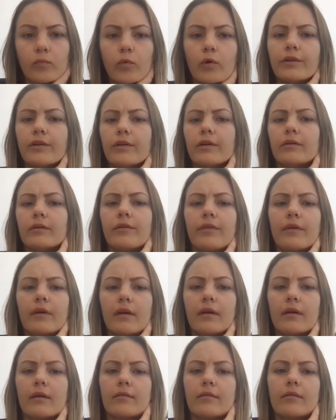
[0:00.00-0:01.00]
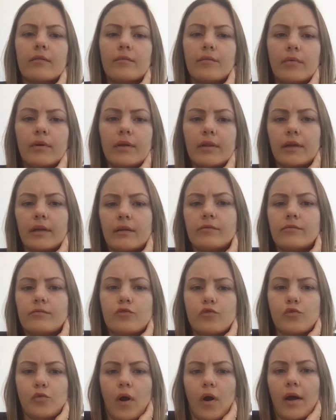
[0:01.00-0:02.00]
what do you think really
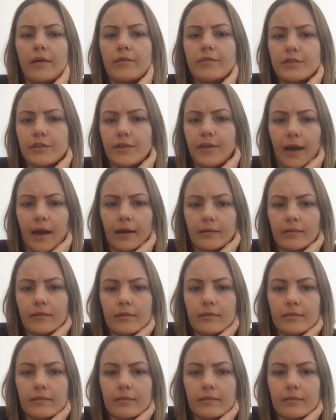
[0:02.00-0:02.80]
drives that?